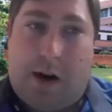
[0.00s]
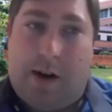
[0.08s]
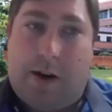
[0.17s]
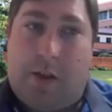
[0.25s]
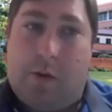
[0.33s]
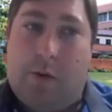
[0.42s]
All right,
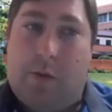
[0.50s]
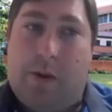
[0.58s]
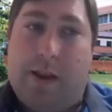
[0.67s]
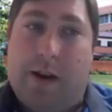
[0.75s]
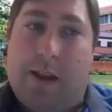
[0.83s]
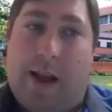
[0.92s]
another one
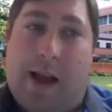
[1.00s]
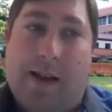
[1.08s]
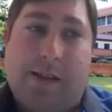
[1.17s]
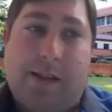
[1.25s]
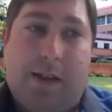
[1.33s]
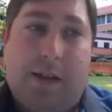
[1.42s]
we get a
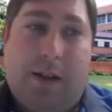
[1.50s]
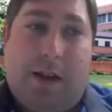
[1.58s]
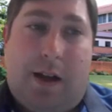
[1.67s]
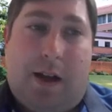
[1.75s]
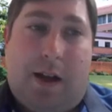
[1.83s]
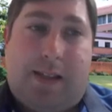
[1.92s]
lot
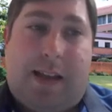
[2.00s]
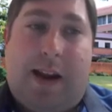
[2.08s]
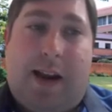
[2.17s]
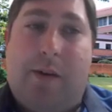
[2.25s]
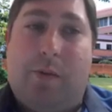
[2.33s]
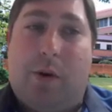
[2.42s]
is,
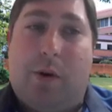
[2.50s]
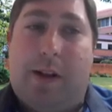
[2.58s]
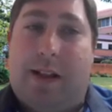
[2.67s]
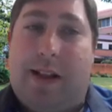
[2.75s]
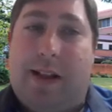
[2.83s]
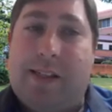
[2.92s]
can I enroll
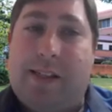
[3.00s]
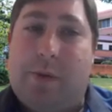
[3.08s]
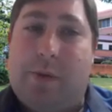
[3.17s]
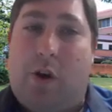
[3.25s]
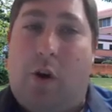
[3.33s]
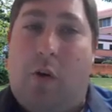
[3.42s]
in classes
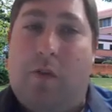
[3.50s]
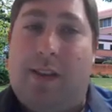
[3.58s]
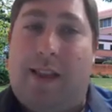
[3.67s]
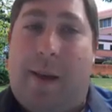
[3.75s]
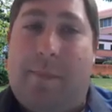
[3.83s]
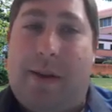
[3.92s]
with
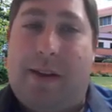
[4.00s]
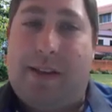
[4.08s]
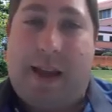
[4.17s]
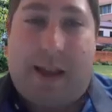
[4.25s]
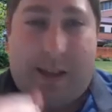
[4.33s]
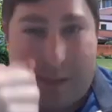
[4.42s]
overlapping
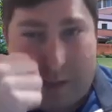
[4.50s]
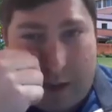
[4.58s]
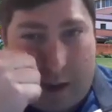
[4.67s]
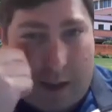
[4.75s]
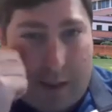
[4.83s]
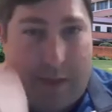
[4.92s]

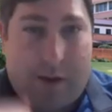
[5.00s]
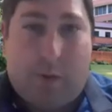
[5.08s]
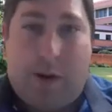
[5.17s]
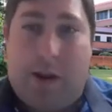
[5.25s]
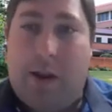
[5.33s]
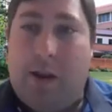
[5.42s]
dates? I think
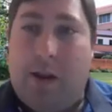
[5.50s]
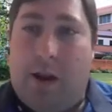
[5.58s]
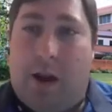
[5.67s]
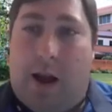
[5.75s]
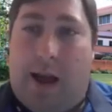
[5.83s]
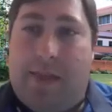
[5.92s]
we
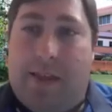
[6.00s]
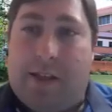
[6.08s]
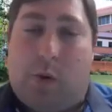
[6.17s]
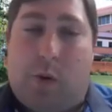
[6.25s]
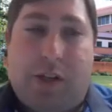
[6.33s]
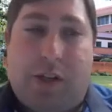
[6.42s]
had this